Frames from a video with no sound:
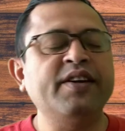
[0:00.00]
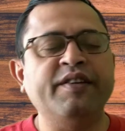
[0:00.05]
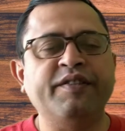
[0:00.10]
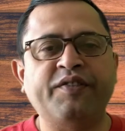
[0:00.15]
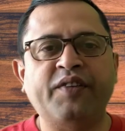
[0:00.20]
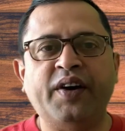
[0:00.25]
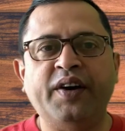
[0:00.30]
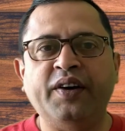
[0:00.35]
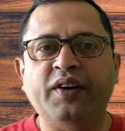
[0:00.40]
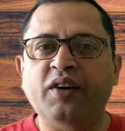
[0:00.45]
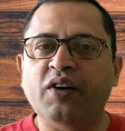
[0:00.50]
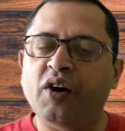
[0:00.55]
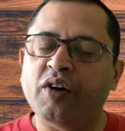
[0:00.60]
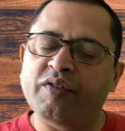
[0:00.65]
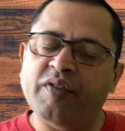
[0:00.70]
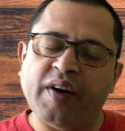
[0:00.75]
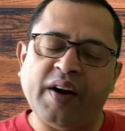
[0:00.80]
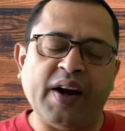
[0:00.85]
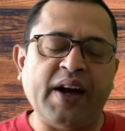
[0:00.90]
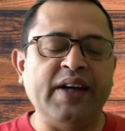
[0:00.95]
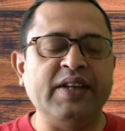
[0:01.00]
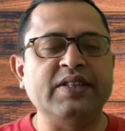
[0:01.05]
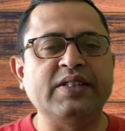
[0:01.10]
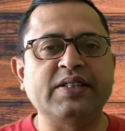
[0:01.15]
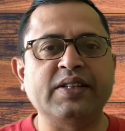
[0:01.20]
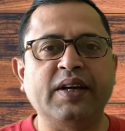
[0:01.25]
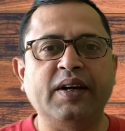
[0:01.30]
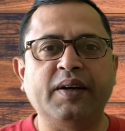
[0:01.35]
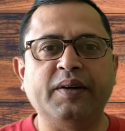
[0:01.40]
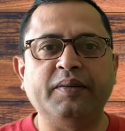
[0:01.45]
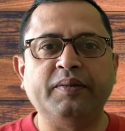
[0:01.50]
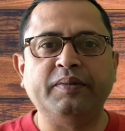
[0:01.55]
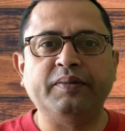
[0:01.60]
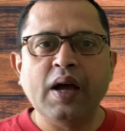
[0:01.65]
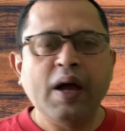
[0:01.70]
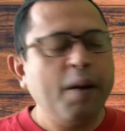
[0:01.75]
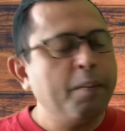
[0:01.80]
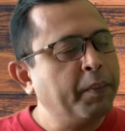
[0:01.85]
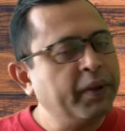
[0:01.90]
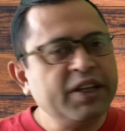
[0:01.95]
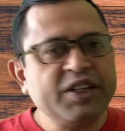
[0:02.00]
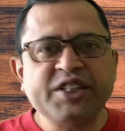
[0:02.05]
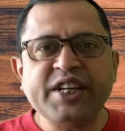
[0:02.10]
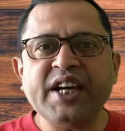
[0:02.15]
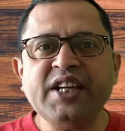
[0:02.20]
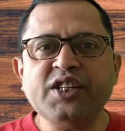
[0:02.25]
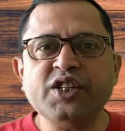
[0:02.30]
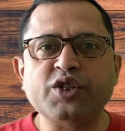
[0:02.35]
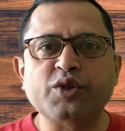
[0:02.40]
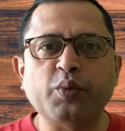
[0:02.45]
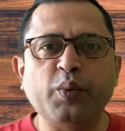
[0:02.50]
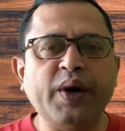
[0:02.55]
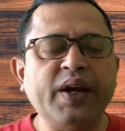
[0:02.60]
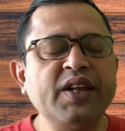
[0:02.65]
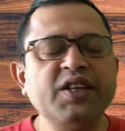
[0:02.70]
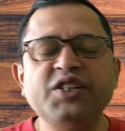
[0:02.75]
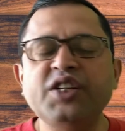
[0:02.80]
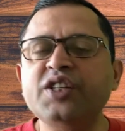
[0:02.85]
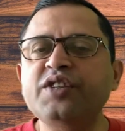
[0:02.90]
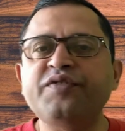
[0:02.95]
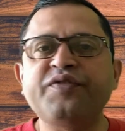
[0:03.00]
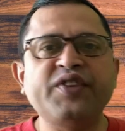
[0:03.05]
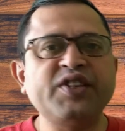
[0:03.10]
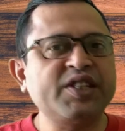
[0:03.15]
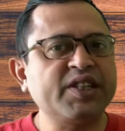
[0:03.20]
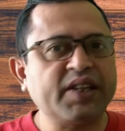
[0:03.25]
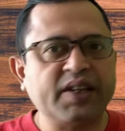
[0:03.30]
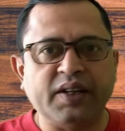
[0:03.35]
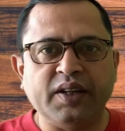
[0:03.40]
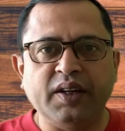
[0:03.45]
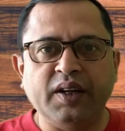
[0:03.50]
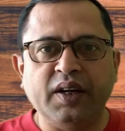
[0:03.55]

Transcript: in front of our eyes. But the changes weren't just physical,